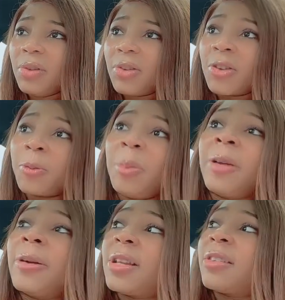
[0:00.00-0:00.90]

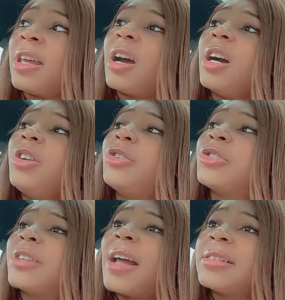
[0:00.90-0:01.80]
spirits they
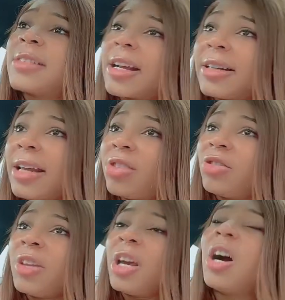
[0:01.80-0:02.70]
understand
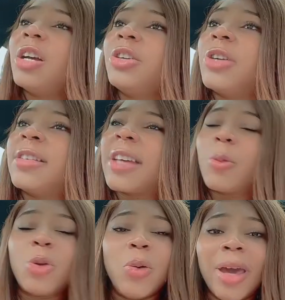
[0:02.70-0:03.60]
stagnation they under it's like
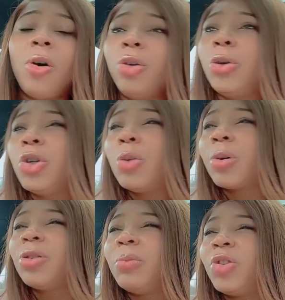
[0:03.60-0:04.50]
when you get older and you
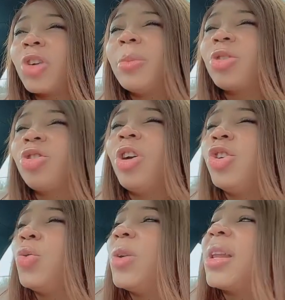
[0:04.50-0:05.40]
start
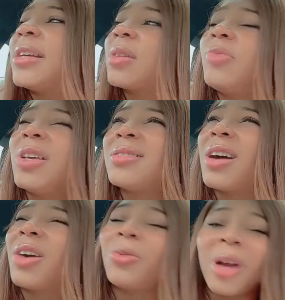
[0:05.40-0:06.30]
maturing you realize something's
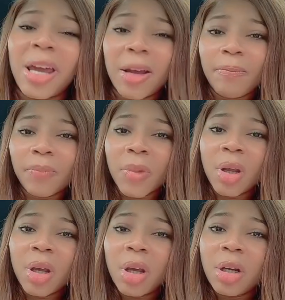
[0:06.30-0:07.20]
not right
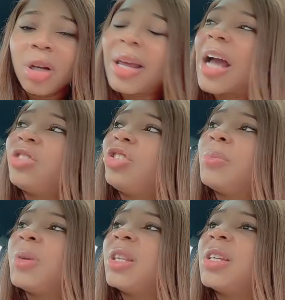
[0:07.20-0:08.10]
you're like i
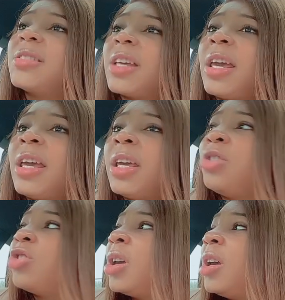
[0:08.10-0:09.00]
shouldn't be this
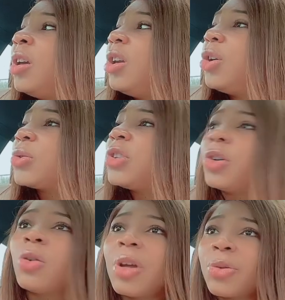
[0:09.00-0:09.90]
age you know
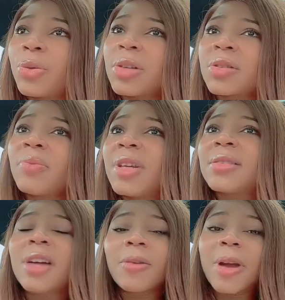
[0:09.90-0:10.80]
still going through this
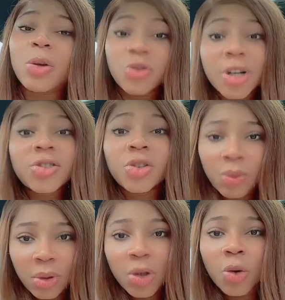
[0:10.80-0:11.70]
something's not right you start
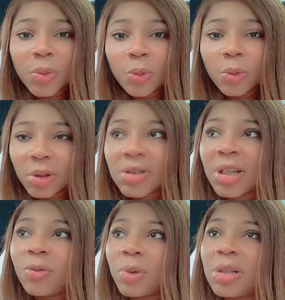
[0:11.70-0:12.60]
to you know
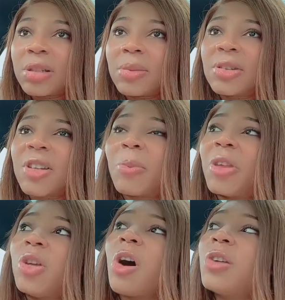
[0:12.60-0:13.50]
receive wisdom and stuff but
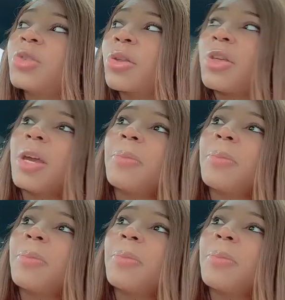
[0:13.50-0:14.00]
then you also think